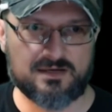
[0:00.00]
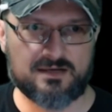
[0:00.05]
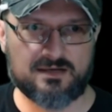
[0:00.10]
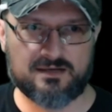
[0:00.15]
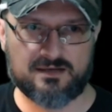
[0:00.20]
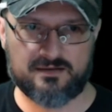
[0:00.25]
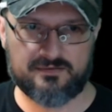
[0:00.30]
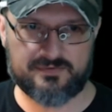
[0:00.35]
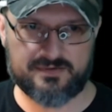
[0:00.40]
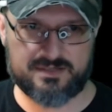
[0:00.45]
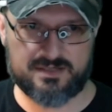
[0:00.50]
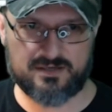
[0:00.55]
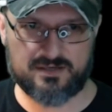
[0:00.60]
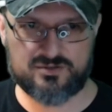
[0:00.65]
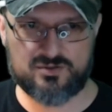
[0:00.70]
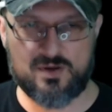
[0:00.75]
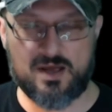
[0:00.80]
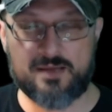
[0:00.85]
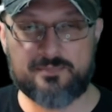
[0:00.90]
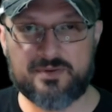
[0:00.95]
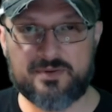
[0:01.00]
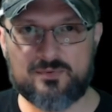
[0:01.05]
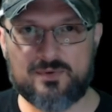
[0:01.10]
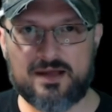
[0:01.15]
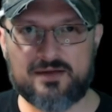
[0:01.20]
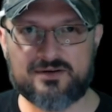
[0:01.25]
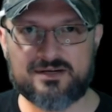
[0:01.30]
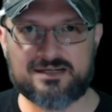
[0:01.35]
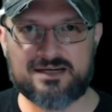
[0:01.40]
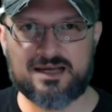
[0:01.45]
If it tells you IP
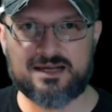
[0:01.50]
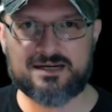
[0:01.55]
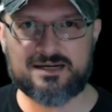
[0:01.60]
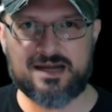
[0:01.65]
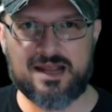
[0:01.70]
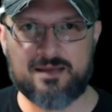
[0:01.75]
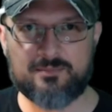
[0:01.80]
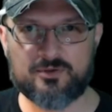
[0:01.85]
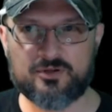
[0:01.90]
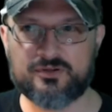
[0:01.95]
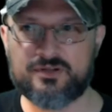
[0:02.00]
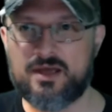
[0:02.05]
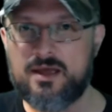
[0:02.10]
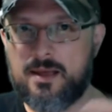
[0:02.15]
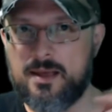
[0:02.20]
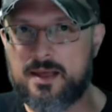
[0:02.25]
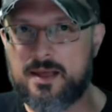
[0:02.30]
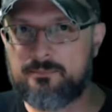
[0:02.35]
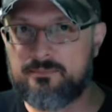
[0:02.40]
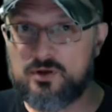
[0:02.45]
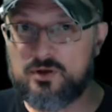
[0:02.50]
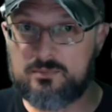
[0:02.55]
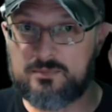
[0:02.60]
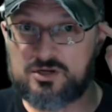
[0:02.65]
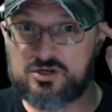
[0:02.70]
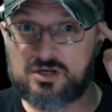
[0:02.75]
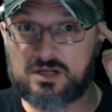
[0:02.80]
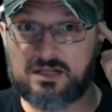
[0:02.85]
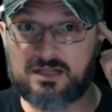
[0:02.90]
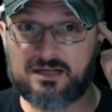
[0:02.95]
routing not enabled, boom, it should
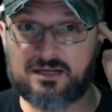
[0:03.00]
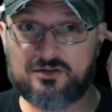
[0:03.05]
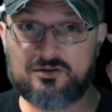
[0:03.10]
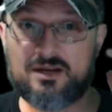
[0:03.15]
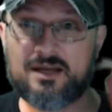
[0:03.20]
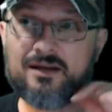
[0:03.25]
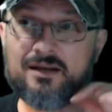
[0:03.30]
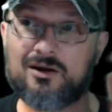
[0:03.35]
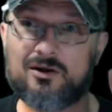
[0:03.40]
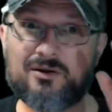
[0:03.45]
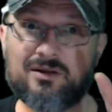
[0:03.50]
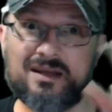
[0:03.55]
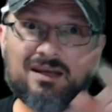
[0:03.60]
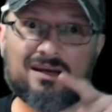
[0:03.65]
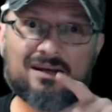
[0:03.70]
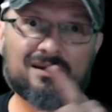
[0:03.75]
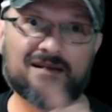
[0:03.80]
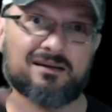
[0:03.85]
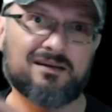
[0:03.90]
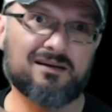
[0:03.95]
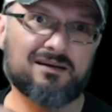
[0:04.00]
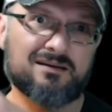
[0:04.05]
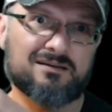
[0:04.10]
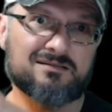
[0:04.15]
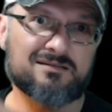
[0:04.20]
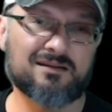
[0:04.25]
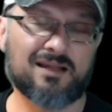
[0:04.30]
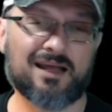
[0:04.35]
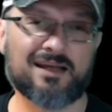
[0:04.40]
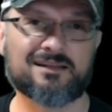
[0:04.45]
click in your head. Oh yeah, he had a
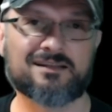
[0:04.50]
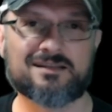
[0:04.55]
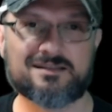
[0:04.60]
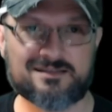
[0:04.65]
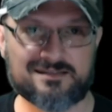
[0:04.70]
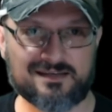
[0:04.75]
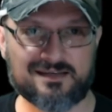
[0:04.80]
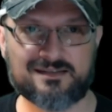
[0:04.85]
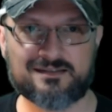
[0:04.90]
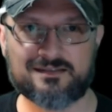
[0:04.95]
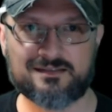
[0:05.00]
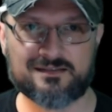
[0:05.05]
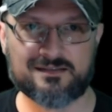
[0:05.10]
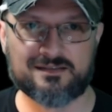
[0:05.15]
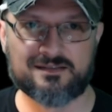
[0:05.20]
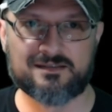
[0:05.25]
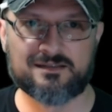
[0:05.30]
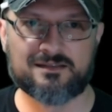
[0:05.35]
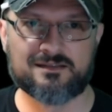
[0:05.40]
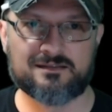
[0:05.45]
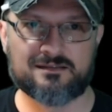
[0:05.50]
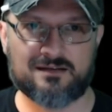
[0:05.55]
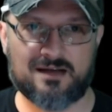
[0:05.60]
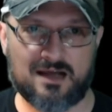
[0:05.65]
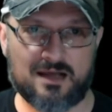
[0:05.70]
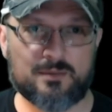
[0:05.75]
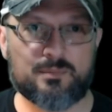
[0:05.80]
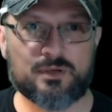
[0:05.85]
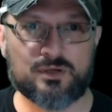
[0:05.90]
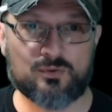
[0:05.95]
slide that said
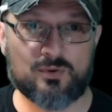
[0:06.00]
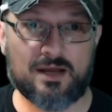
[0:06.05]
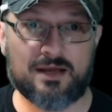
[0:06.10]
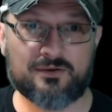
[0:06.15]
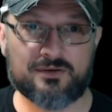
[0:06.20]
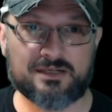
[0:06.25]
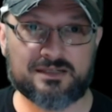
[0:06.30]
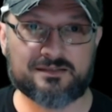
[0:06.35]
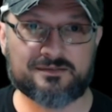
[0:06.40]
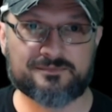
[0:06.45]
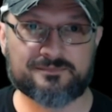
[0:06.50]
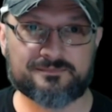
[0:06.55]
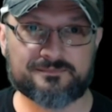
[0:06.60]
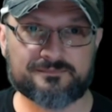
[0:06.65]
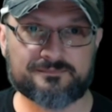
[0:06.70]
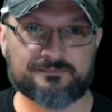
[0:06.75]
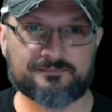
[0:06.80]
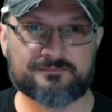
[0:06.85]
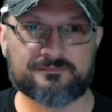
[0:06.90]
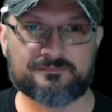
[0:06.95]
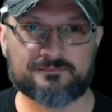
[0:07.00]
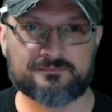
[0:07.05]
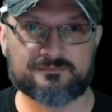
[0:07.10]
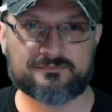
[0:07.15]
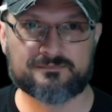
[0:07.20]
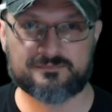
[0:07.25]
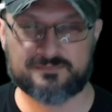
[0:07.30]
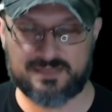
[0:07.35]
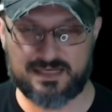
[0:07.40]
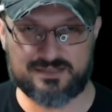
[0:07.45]
IP routing.
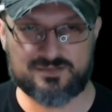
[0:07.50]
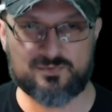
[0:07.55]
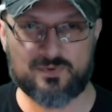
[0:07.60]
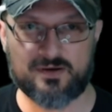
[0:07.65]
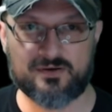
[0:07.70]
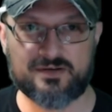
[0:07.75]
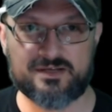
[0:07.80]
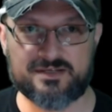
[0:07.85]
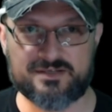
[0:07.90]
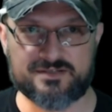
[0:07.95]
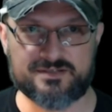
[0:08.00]
That's where it is.